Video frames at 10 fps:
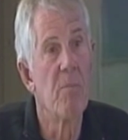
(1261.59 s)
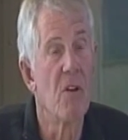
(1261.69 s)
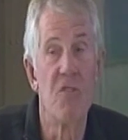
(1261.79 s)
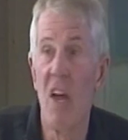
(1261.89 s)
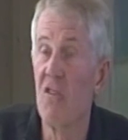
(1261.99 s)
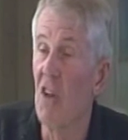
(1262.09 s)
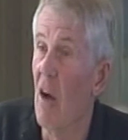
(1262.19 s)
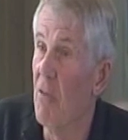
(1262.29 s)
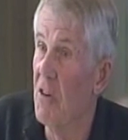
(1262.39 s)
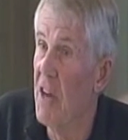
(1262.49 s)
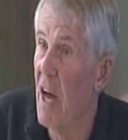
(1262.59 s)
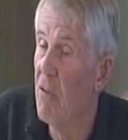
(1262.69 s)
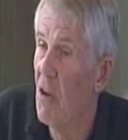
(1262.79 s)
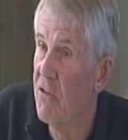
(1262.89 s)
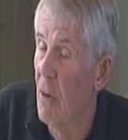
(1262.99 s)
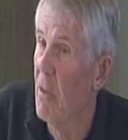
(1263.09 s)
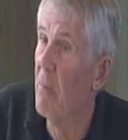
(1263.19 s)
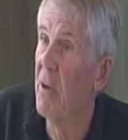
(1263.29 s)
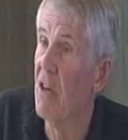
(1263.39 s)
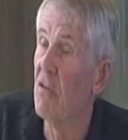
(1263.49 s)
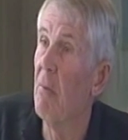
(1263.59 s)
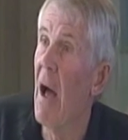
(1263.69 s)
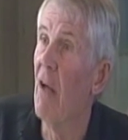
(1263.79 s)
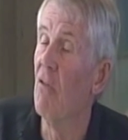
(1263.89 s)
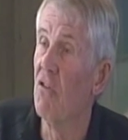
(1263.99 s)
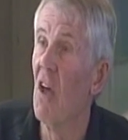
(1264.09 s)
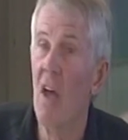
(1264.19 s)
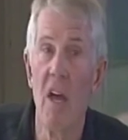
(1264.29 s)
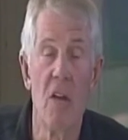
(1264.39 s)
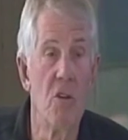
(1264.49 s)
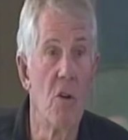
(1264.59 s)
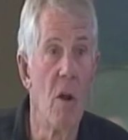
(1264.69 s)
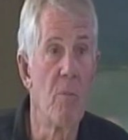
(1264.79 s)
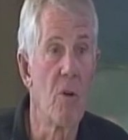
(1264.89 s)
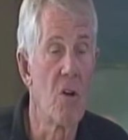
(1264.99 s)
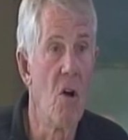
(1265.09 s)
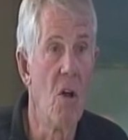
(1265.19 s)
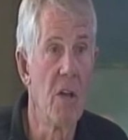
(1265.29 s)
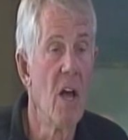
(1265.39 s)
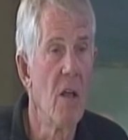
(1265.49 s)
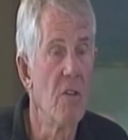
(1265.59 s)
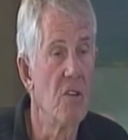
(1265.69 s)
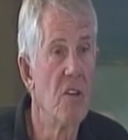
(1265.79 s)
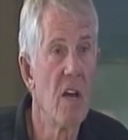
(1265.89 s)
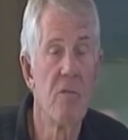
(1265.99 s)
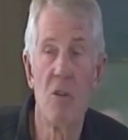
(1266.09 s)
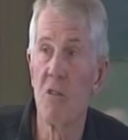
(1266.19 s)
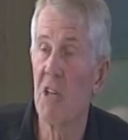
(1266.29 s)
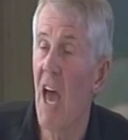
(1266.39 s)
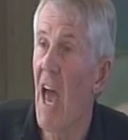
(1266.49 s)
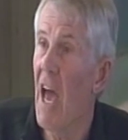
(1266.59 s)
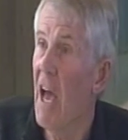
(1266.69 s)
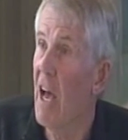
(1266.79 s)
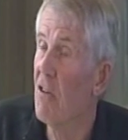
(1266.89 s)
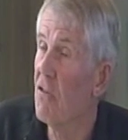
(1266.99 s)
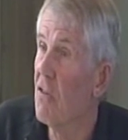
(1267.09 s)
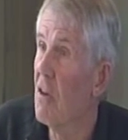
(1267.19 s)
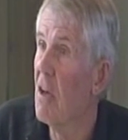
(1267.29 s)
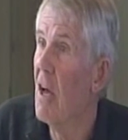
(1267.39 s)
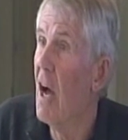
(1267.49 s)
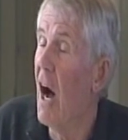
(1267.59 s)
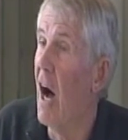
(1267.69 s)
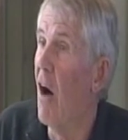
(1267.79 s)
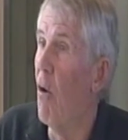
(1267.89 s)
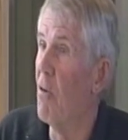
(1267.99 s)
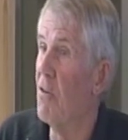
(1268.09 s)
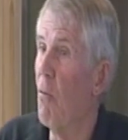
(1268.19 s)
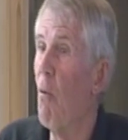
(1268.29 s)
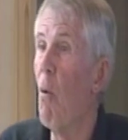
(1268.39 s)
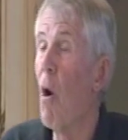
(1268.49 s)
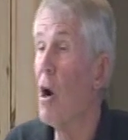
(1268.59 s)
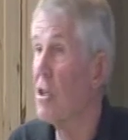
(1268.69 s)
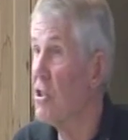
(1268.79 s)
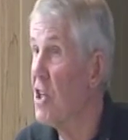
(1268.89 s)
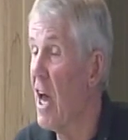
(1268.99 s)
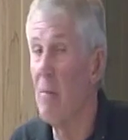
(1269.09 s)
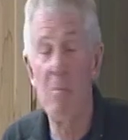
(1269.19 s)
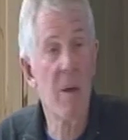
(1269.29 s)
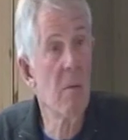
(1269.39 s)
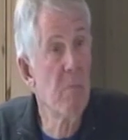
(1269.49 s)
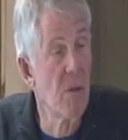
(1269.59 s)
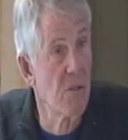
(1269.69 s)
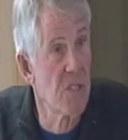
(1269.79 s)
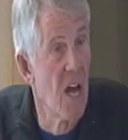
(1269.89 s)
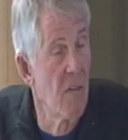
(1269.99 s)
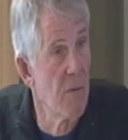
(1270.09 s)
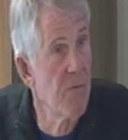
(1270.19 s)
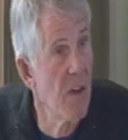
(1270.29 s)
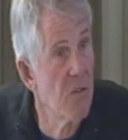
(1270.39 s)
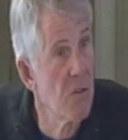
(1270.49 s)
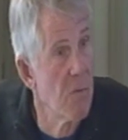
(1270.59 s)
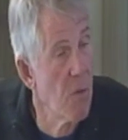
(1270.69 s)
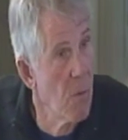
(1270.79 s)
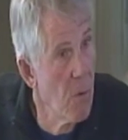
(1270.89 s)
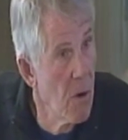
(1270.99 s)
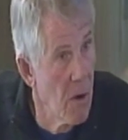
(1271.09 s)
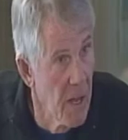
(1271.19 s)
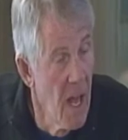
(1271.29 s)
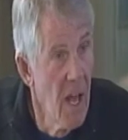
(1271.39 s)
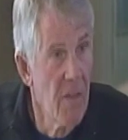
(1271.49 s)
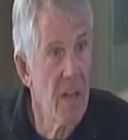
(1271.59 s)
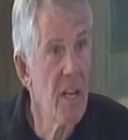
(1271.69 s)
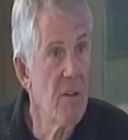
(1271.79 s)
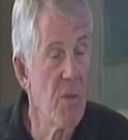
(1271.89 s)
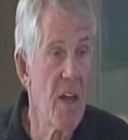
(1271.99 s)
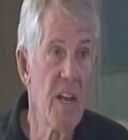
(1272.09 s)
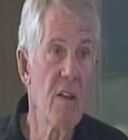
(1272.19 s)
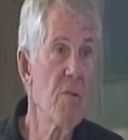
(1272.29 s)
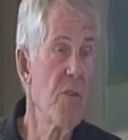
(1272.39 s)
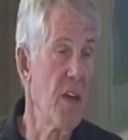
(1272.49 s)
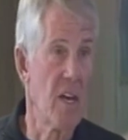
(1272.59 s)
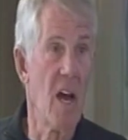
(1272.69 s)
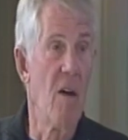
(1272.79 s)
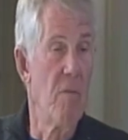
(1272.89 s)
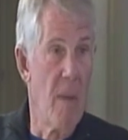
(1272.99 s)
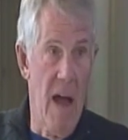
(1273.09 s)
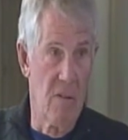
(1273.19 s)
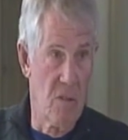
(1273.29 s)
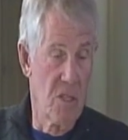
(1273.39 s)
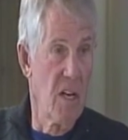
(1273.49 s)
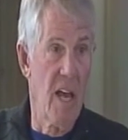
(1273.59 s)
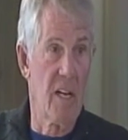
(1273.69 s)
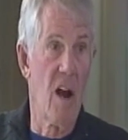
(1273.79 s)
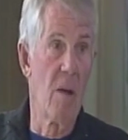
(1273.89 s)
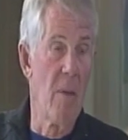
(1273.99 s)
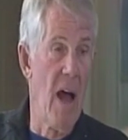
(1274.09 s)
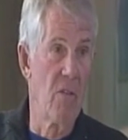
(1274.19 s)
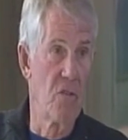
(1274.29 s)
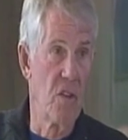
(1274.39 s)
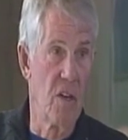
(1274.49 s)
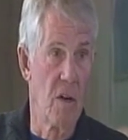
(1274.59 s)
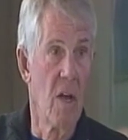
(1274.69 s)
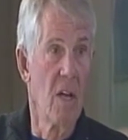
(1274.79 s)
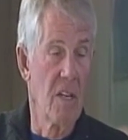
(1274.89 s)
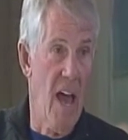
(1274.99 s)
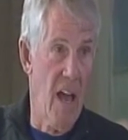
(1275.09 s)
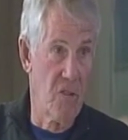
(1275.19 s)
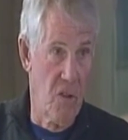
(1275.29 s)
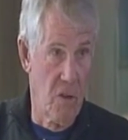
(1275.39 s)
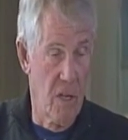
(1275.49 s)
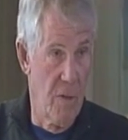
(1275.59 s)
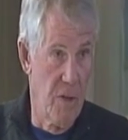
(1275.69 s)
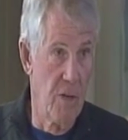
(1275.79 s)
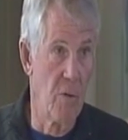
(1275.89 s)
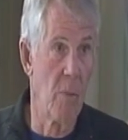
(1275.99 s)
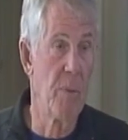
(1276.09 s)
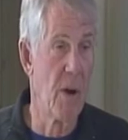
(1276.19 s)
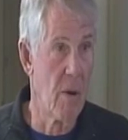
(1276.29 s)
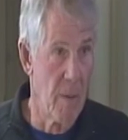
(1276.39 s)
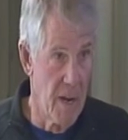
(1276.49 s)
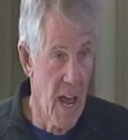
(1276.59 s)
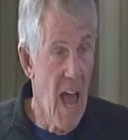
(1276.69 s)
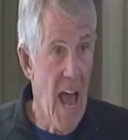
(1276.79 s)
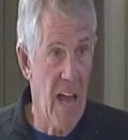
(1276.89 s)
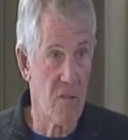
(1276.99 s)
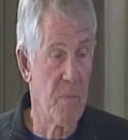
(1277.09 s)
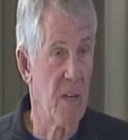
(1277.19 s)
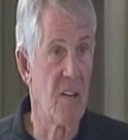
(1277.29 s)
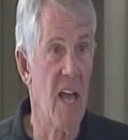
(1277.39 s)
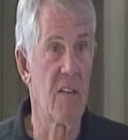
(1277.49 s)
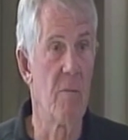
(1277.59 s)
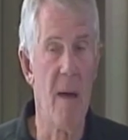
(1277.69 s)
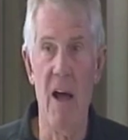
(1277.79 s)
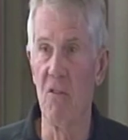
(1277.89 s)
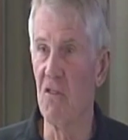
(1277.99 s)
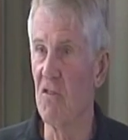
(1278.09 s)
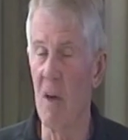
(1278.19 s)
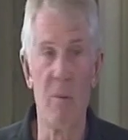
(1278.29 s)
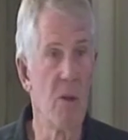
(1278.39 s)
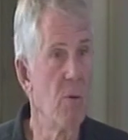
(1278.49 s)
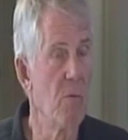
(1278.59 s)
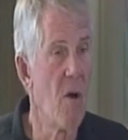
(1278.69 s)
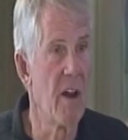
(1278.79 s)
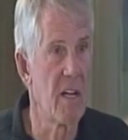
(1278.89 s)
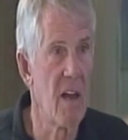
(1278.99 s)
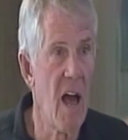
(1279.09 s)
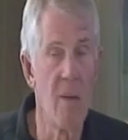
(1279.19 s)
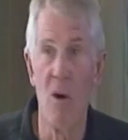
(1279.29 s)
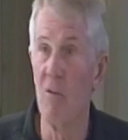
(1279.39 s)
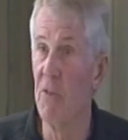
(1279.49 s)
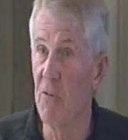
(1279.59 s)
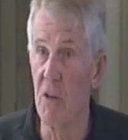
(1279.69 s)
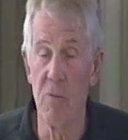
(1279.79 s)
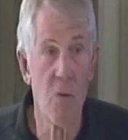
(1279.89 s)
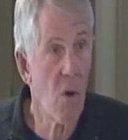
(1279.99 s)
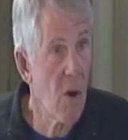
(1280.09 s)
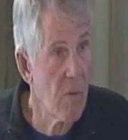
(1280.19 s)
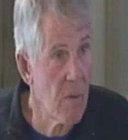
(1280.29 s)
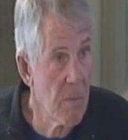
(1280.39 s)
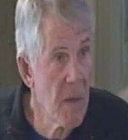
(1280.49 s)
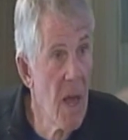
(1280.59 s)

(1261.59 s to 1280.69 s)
possessed of the devil. Some of the biggest mountains in Europe were called the devil's ass uh, or the warts and pimples on the face of the world. They didn't, they didn't think of mountains like our mountains here castle, cathedral, pyramid as spectacular mountains that somebody would want to climb all 54 of them